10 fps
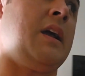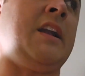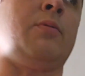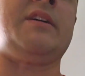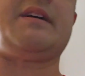
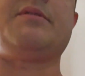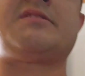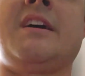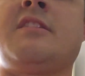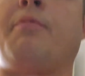Anyways, I'm
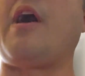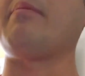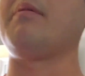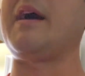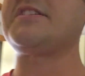just saying the
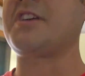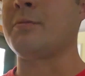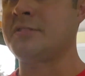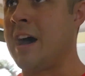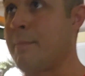problem last year
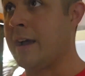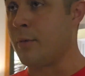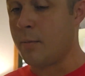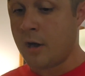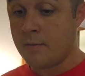was not Mike
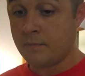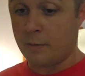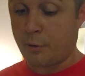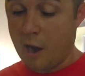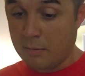Bobo.
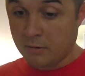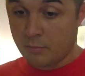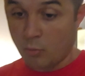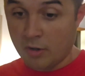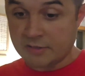The
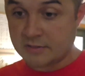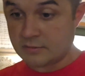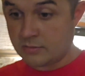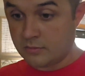problem was